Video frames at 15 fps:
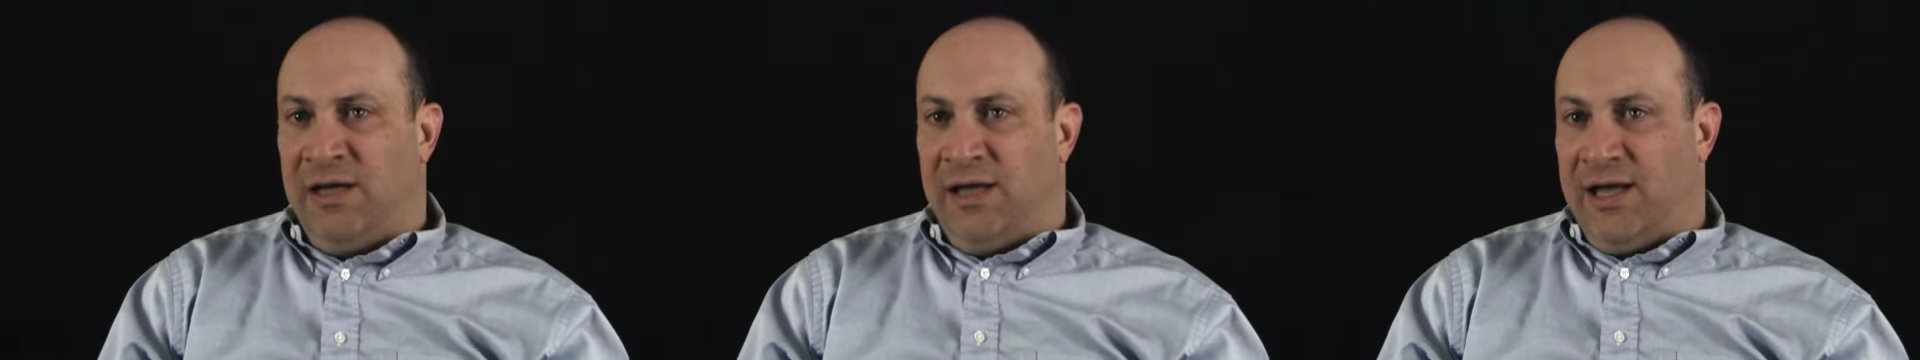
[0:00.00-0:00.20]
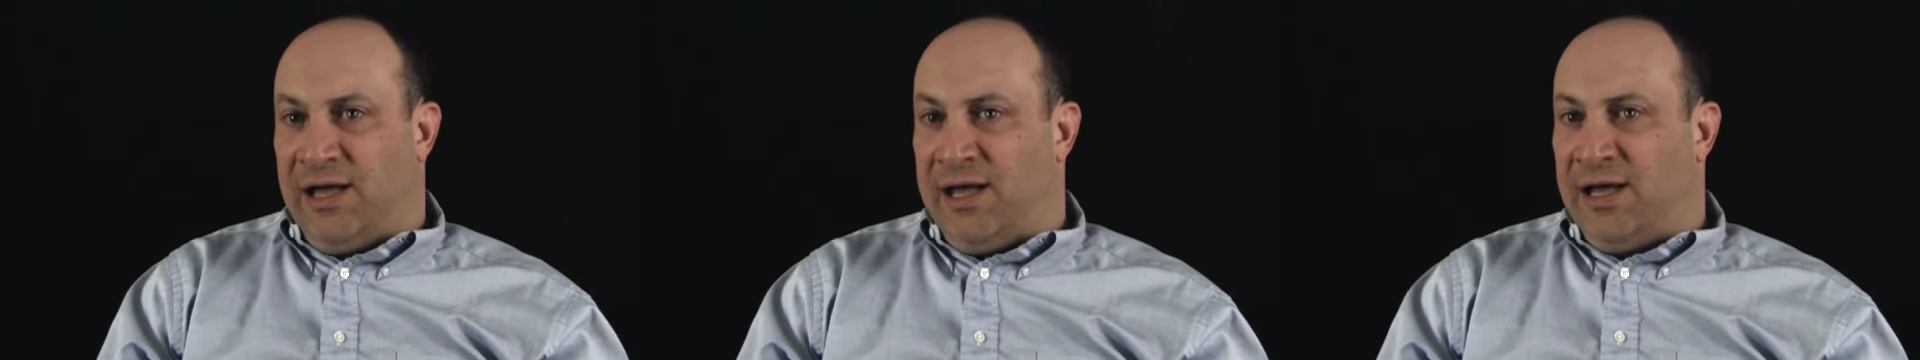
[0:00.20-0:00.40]

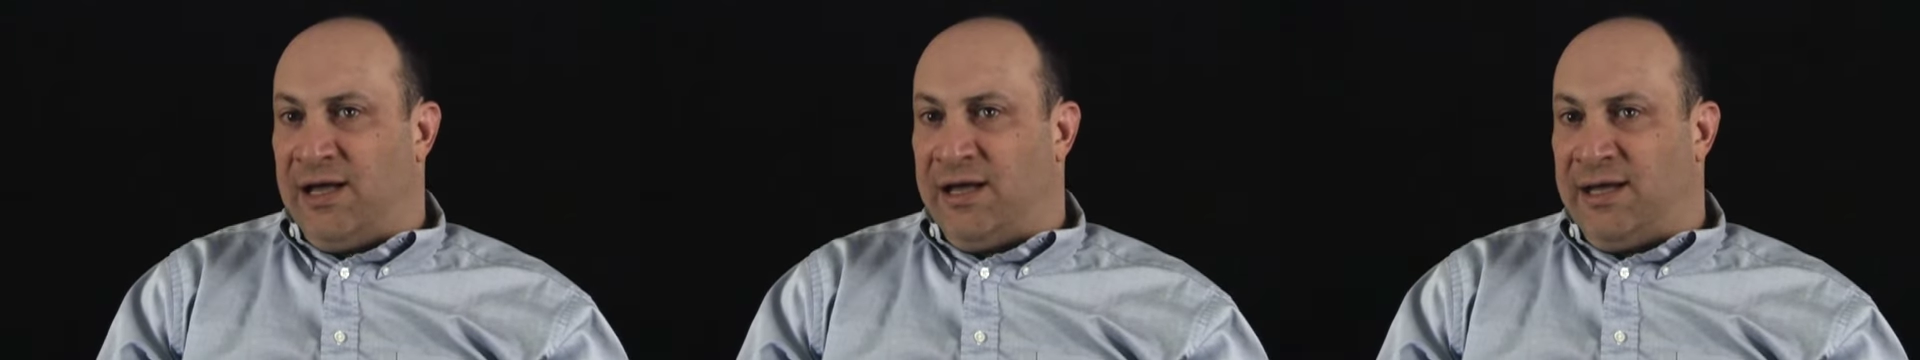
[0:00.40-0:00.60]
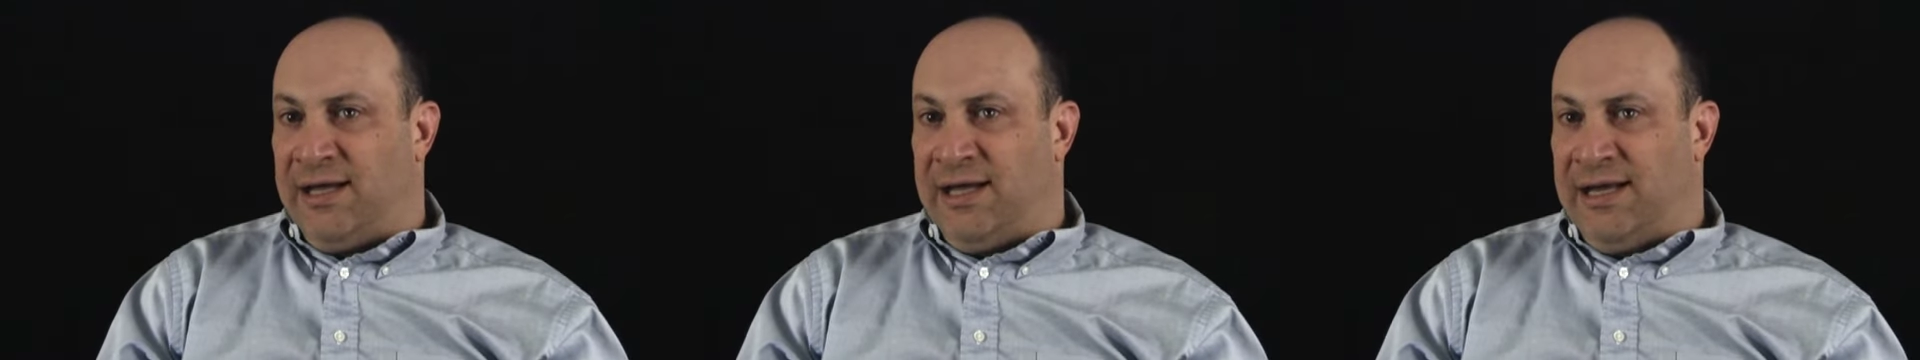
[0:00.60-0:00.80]

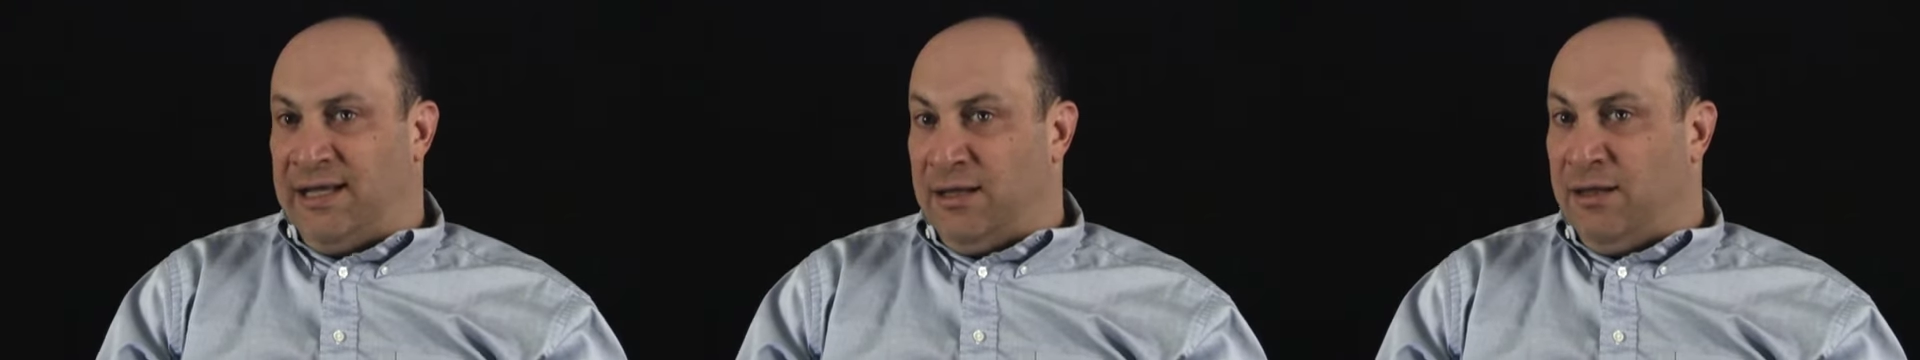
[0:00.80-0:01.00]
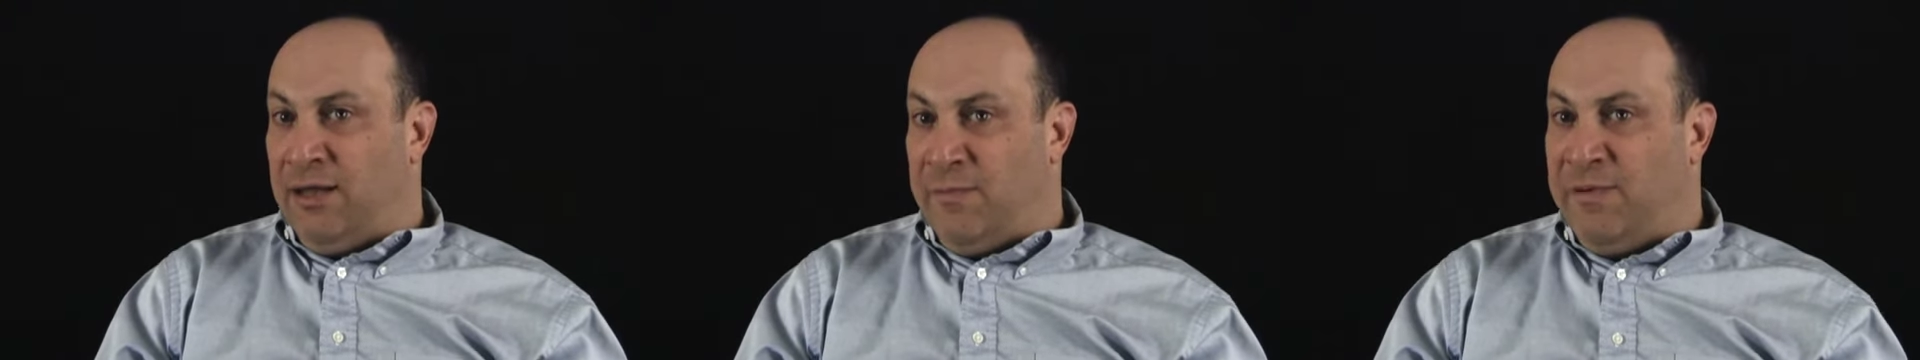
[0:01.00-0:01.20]
and
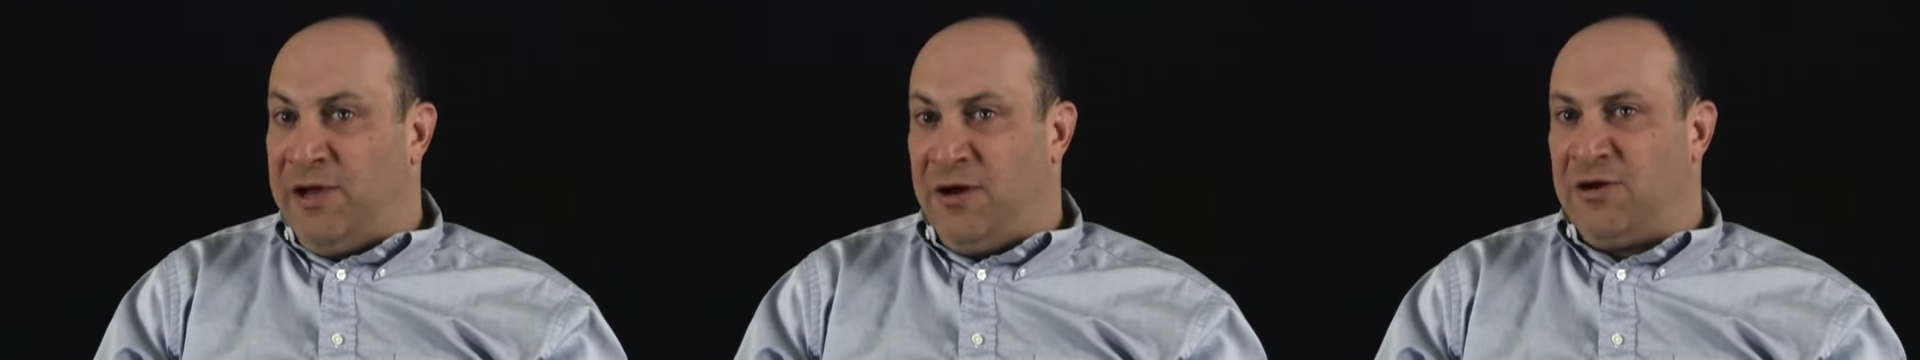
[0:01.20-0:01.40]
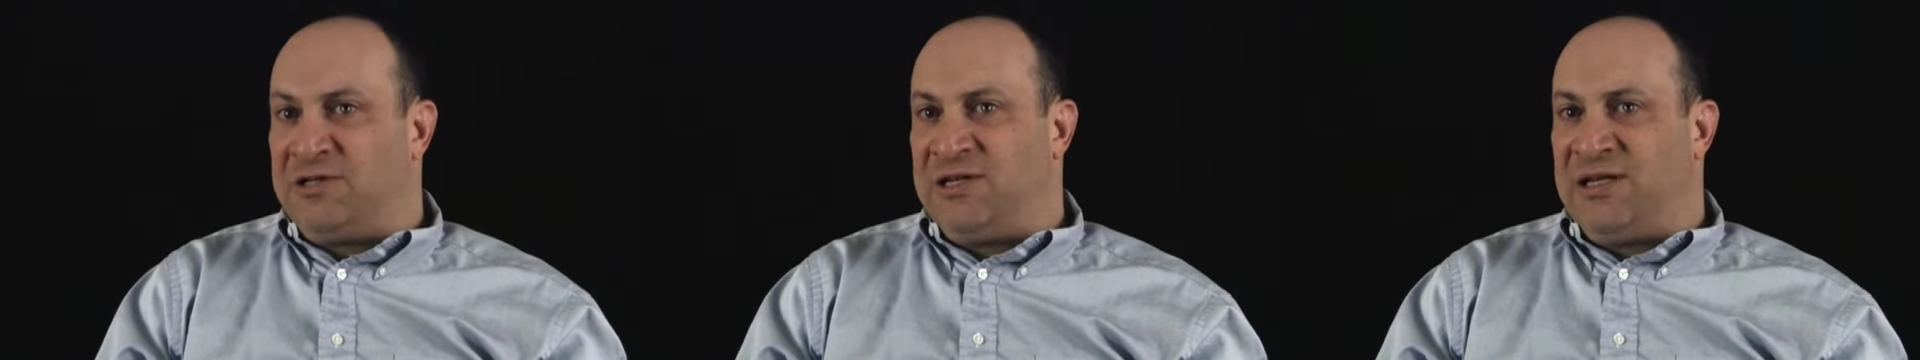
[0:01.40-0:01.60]
it
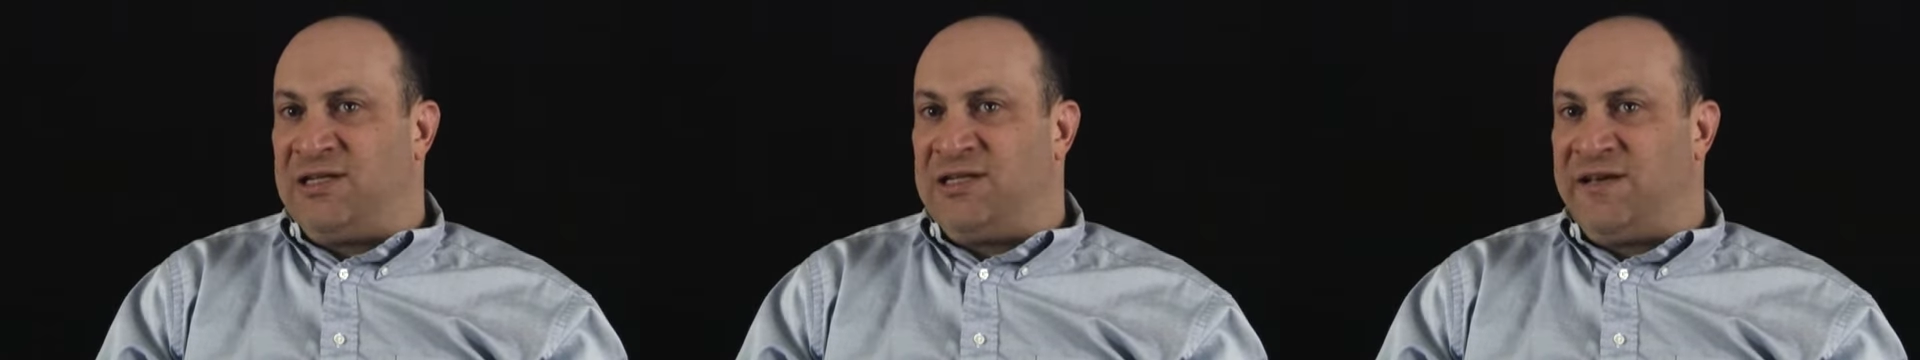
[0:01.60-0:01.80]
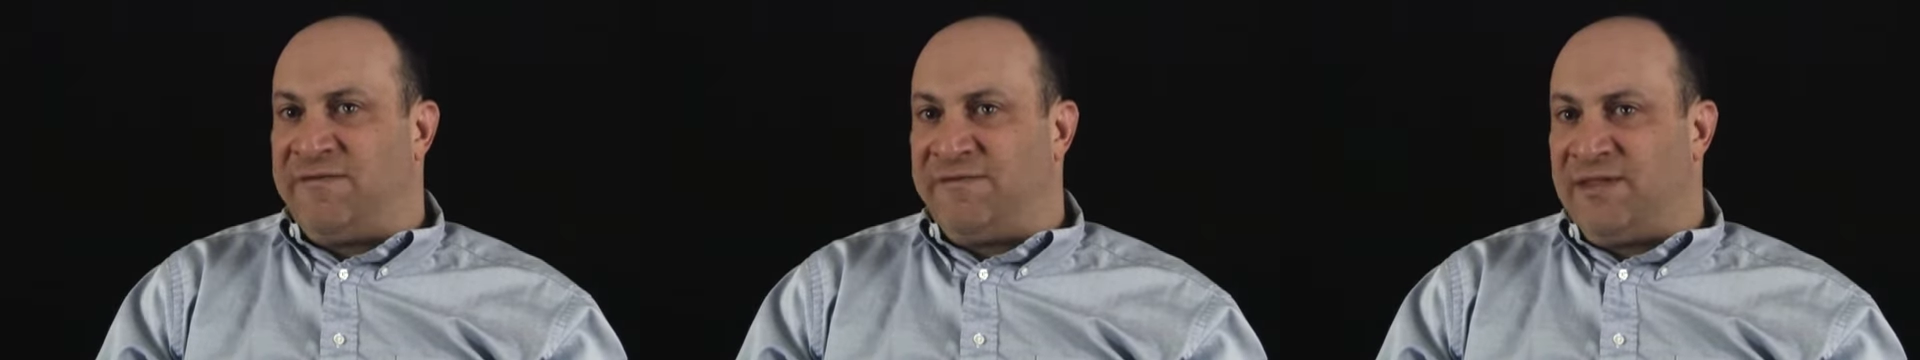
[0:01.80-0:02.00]
appears as
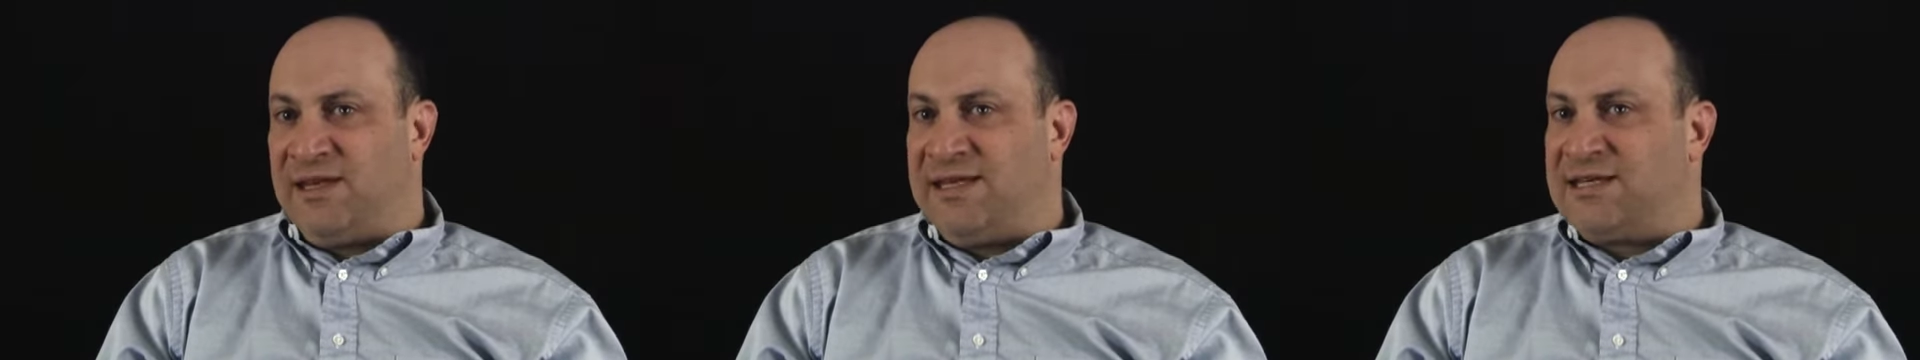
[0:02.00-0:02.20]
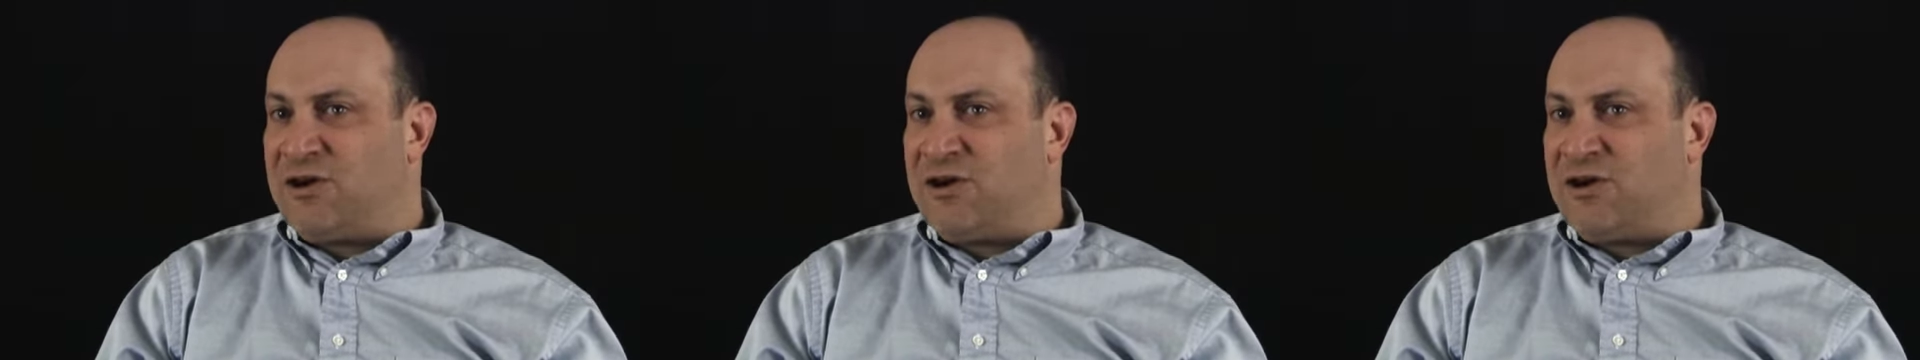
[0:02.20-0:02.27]
if the